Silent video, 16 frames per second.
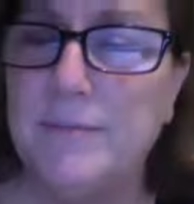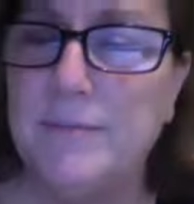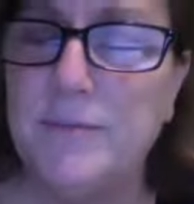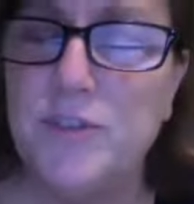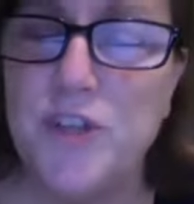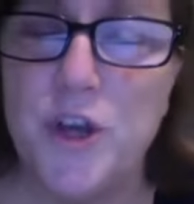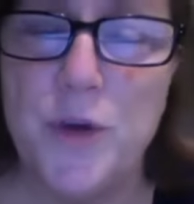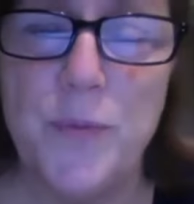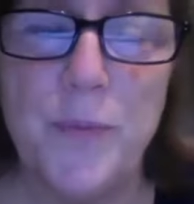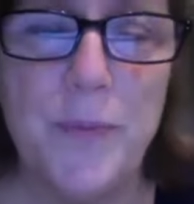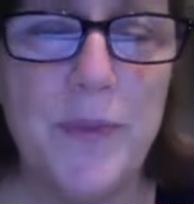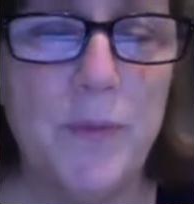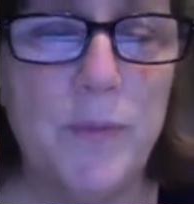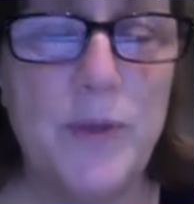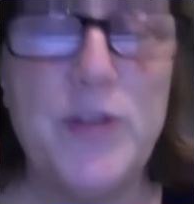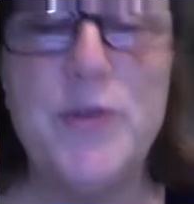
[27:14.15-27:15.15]
show
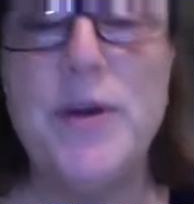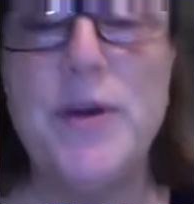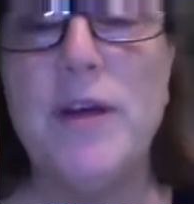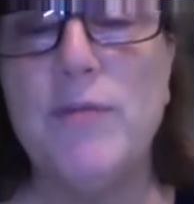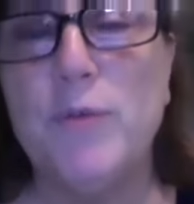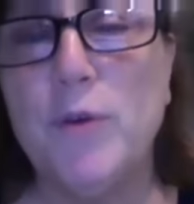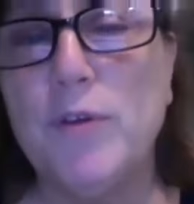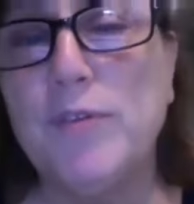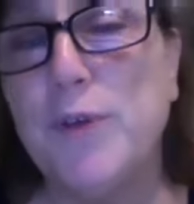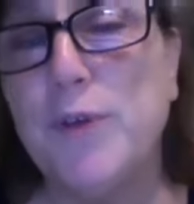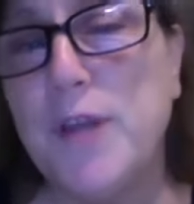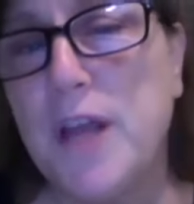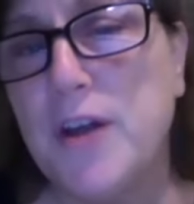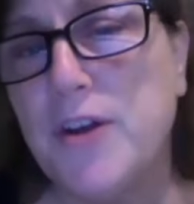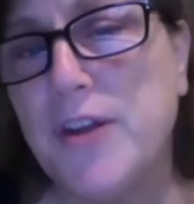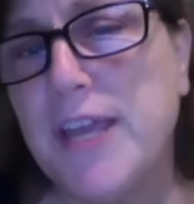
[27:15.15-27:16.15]
we do have roles for
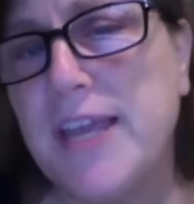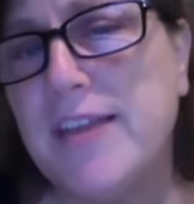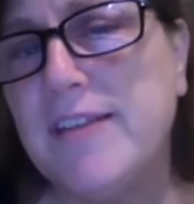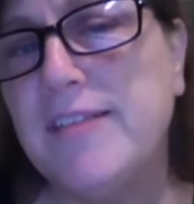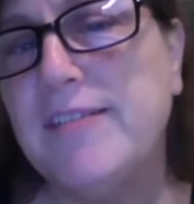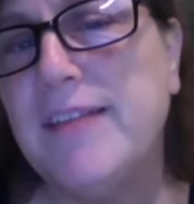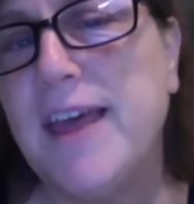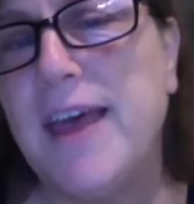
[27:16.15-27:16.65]
younger kids